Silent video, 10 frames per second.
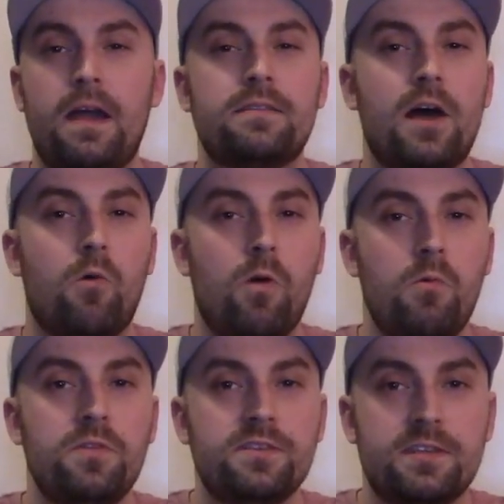Now, what
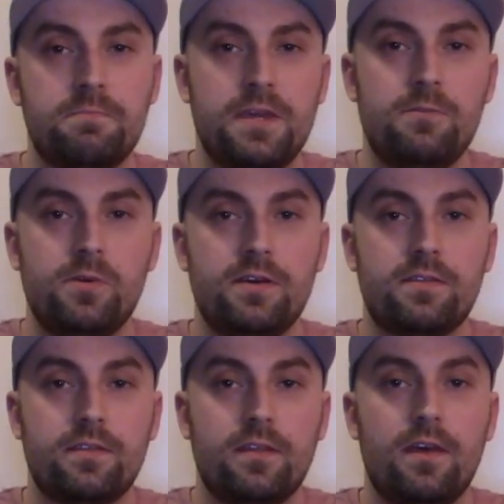will this compete
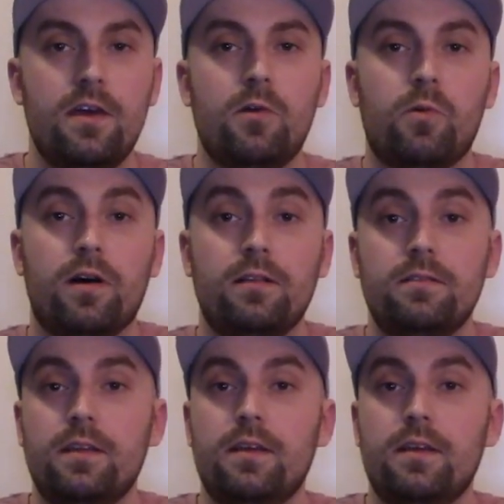with? Well,